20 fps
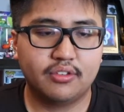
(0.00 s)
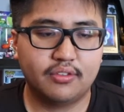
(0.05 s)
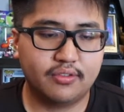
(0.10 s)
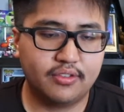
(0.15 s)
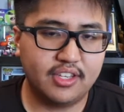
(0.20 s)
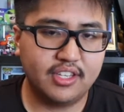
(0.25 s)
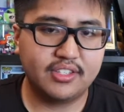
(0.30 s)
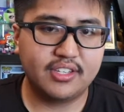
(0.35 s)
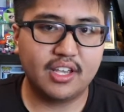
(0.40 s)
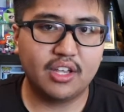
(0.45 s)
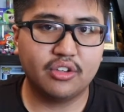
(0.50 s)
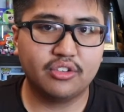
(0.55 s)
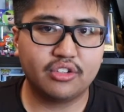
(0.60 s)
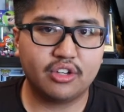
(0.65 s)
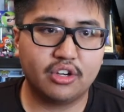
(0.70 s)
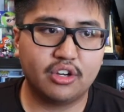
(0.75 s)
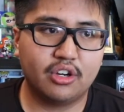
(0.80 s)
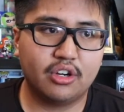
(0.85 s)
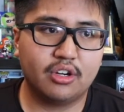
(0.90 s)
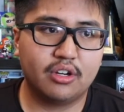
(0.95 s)
details
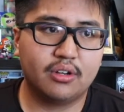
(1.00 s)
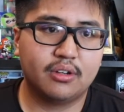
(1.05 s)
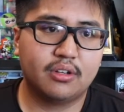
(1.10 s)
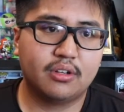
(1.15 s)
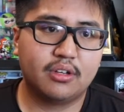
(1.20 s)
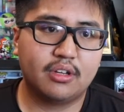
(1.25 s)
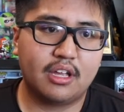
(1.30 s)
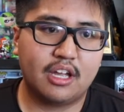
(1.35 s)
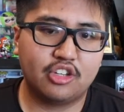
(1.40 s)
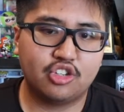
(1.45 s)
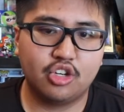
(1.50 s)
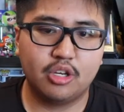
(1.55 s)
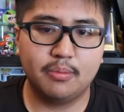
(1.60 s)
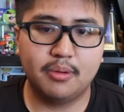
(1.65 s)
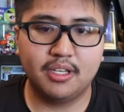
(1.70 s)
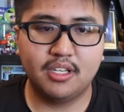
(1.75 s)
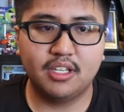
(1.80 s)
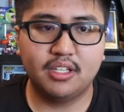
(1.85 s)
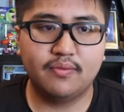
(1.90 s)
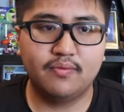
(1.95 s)
are
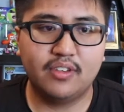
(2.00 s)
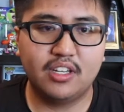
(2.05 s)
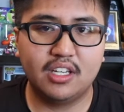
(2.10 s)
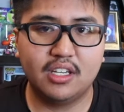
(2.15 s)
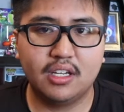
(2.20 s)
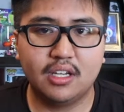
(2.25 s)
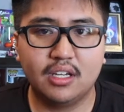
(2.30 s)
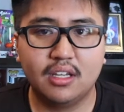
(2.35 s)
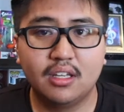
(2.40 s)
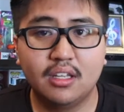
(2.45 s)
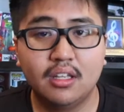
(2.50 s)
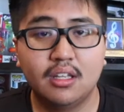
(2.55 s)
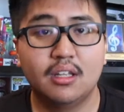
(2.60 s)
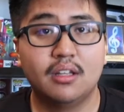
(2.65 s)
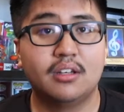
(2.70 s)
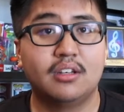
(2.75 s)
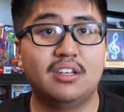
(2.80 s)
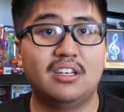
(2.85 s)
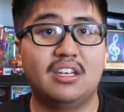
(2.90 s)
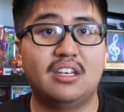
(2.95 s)
attributed via
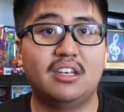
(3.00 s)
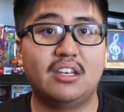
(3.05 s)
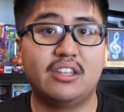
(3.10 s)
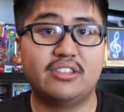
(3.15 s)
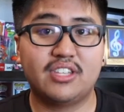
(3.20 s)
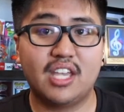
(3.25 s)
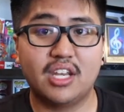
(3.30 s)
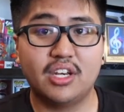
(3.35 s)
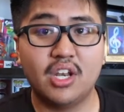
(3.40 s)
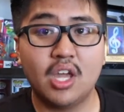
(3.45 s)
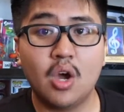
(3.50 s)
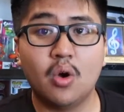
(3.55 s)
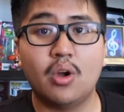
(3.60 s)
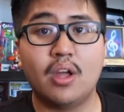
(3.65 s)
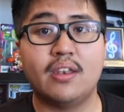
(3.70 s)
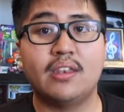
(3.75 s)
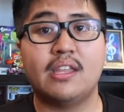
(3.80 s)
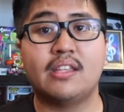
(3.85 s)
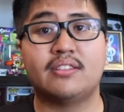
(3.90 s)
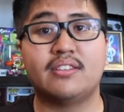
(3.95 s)
Nintendo
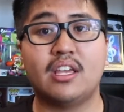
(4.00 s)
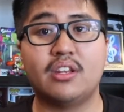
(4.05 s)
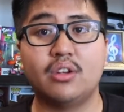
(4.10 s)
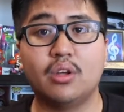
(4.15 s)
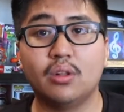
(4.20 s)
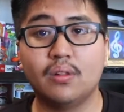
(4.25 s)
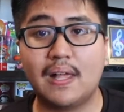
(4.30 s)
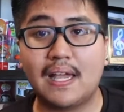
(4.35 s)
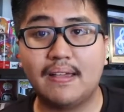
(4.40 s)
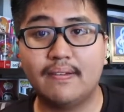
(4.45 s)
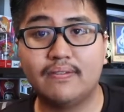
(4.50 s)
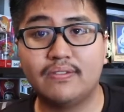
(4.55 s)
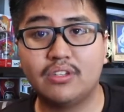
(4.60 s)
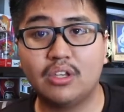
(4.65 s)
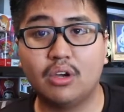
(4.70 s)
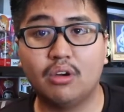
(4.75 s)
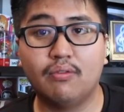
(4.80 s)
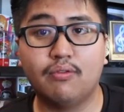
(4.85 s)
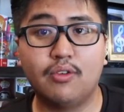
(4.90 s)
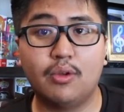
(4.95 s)
and Nintendo Life.
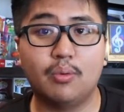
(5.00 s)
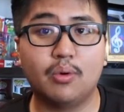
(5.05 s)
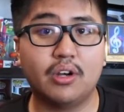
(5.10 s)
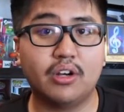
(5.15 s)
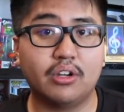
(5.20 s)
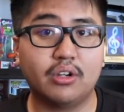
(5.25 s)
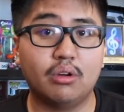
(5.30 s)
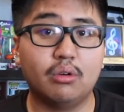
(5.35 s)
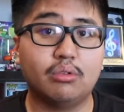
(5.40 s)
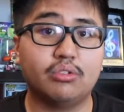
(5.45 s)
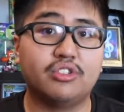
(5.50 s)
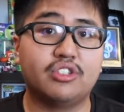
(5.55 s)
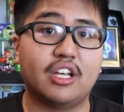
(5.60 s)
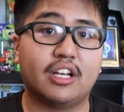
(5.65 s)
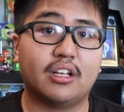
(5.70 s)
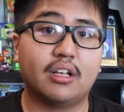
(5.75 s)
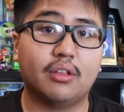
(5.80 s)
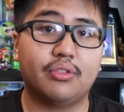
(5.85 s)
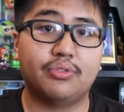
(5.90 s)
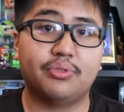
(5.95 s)
So if you want to go
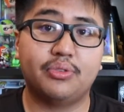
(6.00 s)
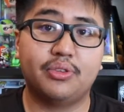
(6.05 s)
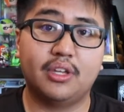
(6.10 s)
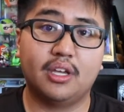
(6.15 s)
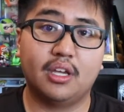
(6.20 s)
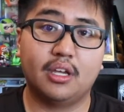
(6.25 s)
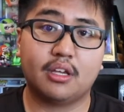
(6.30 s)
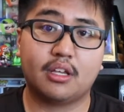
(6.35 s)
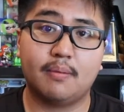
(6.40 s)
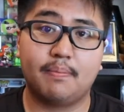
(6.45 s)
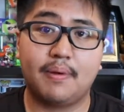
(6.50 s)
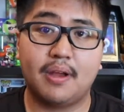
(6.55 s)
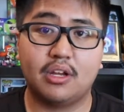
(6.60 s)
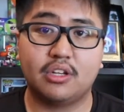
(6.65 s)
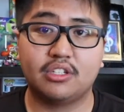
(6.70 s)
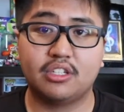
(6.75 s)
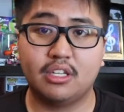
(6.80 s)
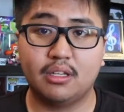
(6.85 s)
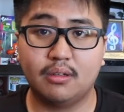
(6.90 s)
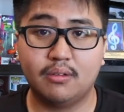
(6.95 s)
check out the
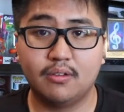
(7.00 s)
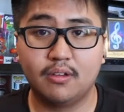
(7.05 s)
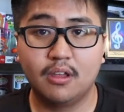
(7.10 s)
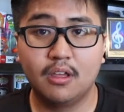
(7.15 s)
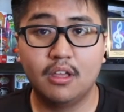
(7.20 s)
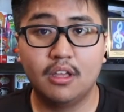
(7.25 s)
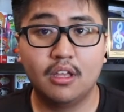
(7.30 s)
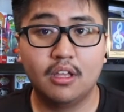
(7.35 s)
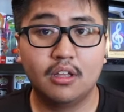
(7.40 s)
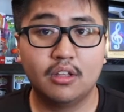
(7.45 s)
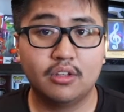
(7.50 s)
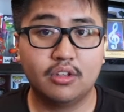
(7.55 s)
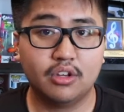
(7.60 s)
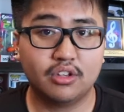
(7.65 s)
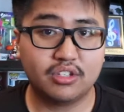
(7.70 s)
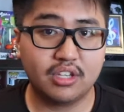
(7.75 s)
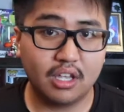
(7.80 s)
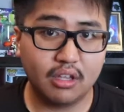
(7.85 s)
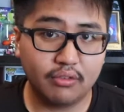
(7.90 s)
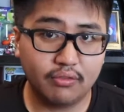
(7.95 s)
comparison
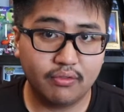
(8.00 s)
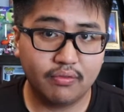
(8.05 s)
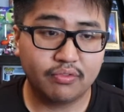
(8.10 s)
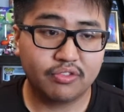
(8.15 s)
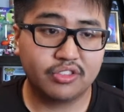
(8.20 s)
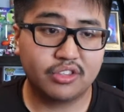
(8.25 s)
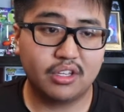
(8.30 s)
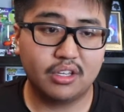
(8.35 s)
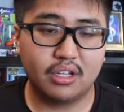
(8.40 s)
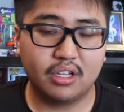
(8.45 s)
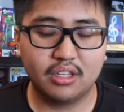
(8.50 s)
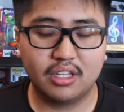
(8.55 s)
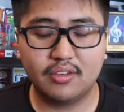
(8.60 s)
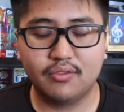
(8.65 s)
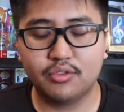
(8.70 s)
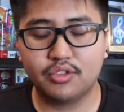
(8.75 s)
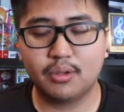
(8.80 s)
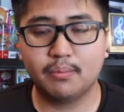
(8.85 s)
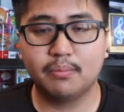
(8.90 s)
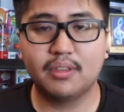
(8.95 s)
yourself, I'll
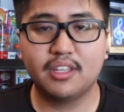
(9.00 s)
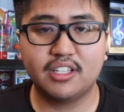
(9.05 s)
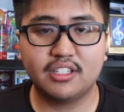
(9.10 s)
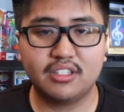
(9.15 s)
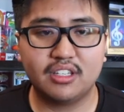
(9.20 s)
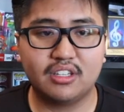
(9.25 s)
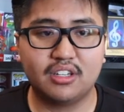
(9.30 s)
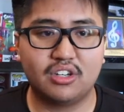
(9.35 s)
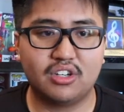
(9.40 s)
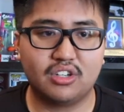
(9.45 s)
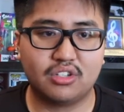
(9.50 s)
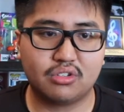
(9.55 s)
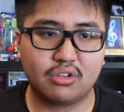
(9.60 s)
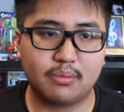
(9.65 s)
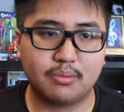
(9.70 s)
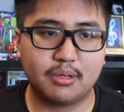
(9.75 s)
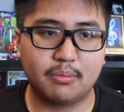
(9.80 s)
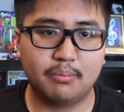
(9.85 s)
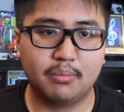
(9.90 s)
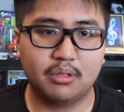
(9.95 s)
leave some links in the
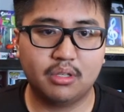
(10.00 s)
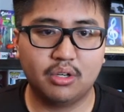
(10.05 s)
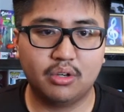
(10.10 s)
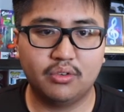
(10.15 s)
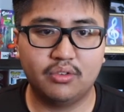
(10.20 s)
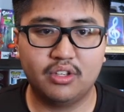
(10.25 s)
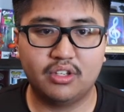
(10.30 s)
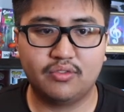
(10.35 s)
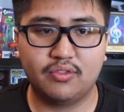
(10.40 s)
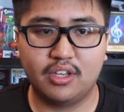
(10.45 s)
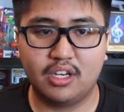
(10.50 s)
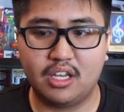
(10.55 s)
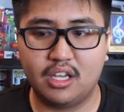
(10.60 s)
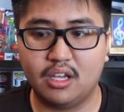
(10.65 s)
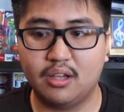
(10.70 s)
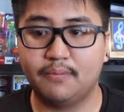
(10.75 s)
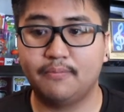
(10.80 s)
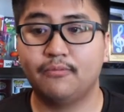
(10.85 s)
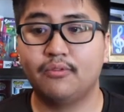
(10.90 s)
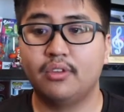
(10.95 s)
description below this
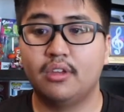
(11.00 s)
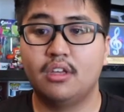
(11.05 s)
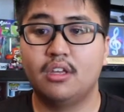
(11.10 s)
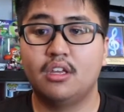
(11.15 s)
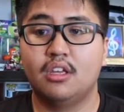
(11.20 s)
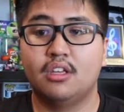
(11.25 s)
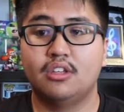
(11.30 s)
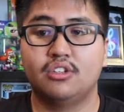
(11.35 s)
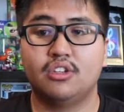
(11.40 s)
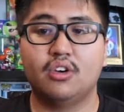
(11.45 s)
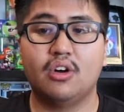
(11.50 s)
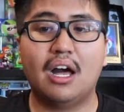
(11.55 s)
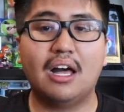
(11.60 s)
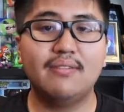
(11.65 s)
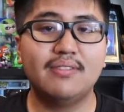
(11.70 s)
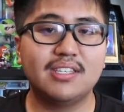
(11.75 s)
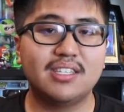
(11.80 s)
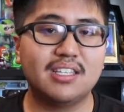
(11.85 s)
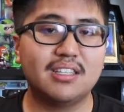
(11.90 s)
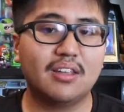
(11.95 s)
video. So
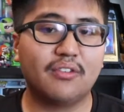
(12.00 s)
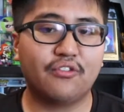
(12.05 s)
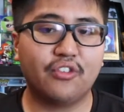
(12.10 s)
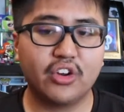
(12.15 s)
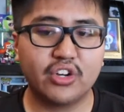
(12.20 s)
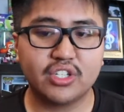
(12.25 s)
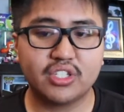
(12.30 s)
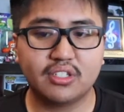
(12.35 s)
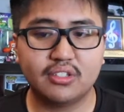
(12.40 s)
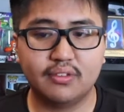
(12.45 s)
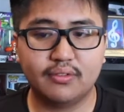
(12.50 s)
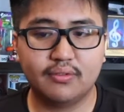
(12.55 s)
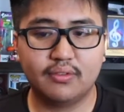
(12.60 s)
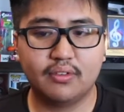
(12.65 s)
obviously the first